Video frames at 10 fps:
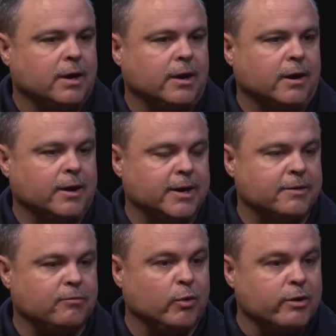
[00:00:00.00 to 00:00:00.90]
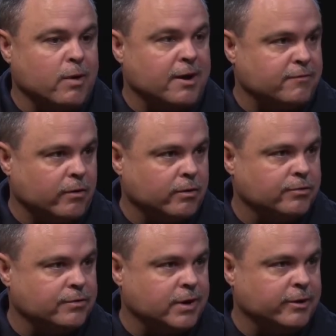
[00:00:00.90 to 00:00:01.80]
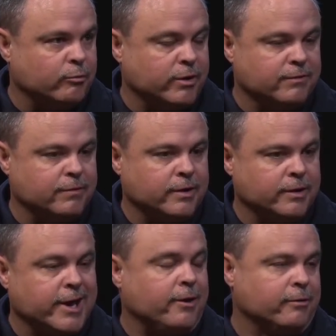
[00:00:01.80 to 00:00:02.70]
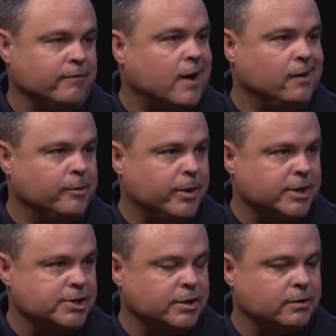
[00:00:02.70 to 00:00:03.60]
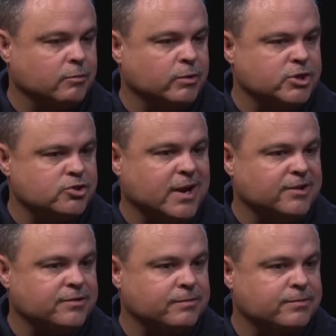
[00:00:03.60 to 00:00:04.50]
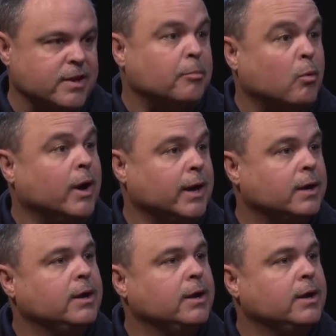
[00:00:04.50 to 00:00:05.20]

Uh, if we arrive first and then we encounter a violent patient, we just try to step away,